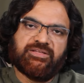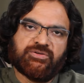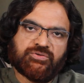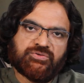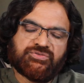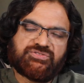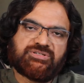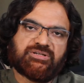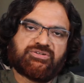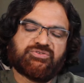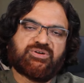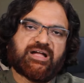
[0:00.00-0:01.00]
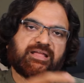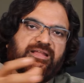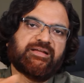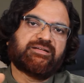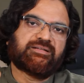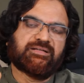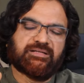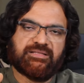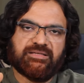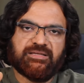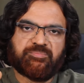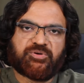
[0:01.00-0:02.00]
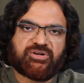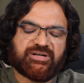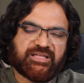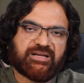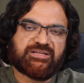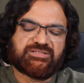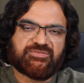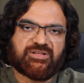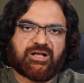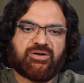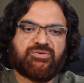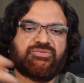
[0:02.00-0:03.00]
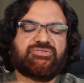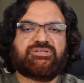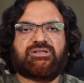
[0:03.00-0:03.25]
used to highlight the important areas of the house,